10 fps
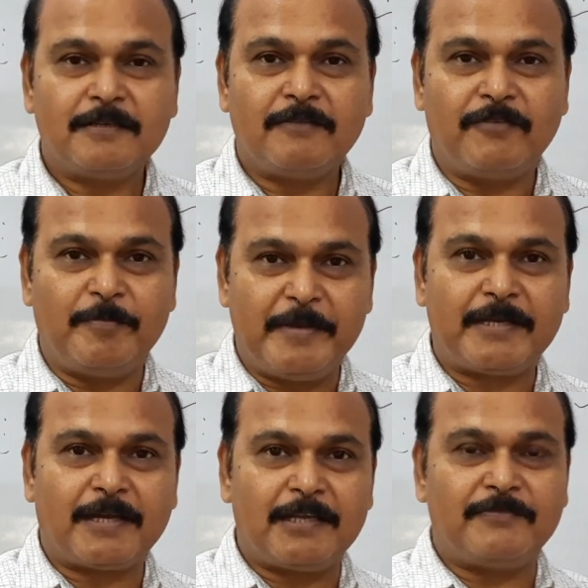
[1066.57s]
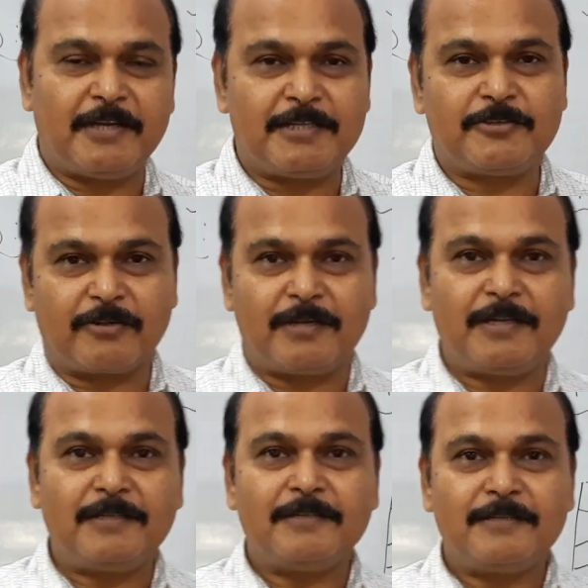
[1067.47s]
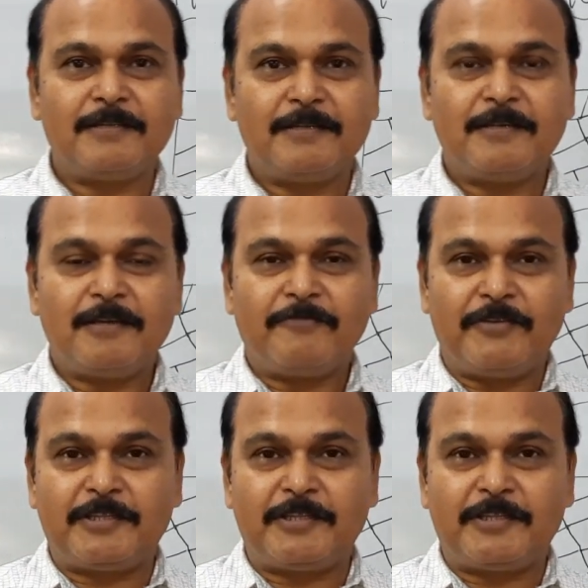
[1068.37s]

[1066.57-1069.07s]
We'll meet again very shortly with